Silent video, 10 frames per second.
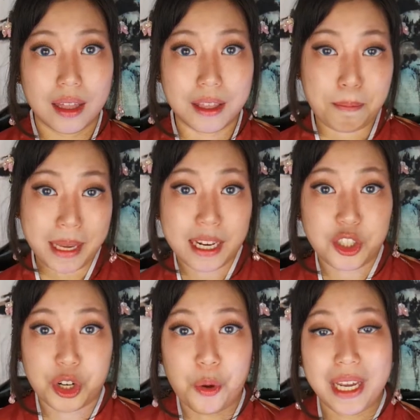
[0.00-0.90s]
The
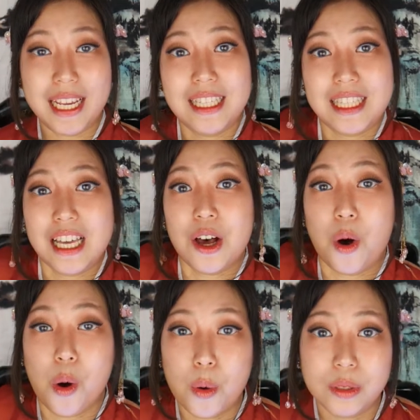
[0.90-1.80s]
bianzhong is the
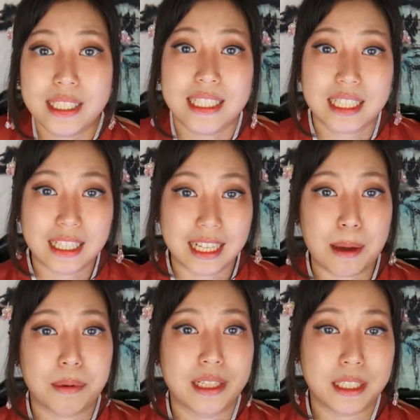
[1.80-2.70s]
oldest
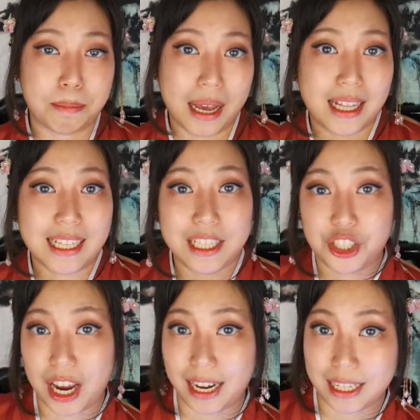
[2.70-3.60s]
clapperless bell in
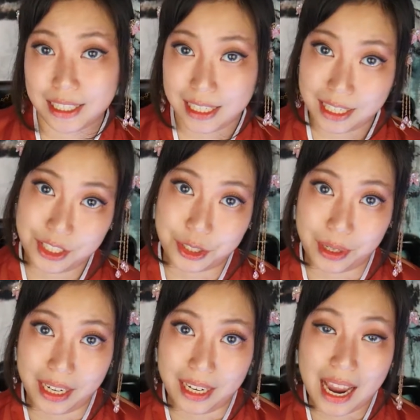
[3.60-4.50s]
Chinese
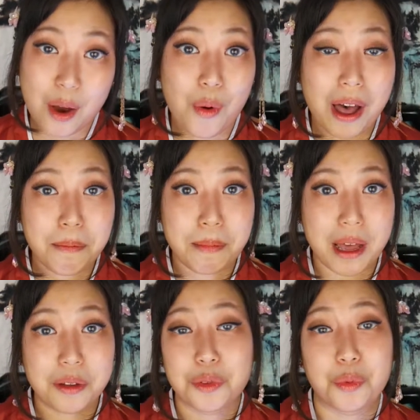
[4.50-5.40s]
history, and while
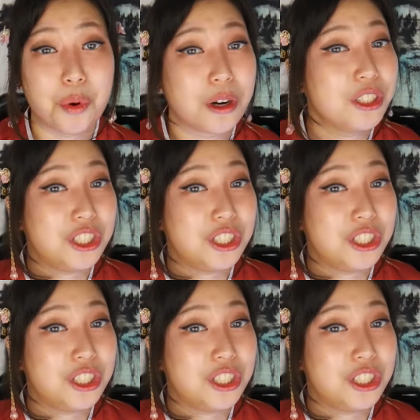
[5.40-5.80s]
bells weren't